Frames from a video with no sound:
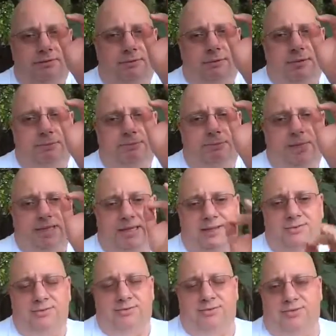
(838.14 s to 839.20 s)
from the
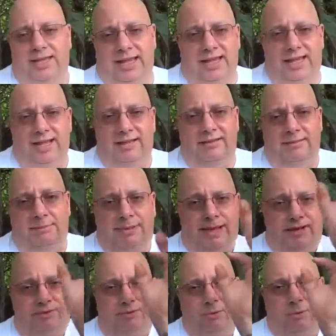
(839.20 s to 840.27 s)
beads of sand that
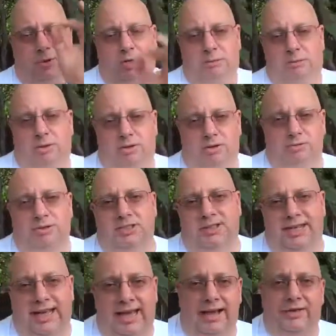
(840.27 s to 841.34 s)
pass from one bulb to
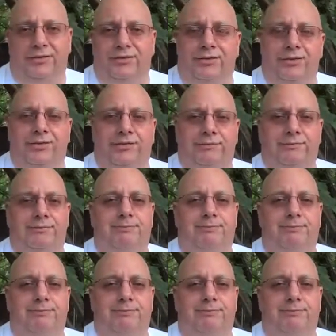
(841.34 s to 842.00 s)
the next.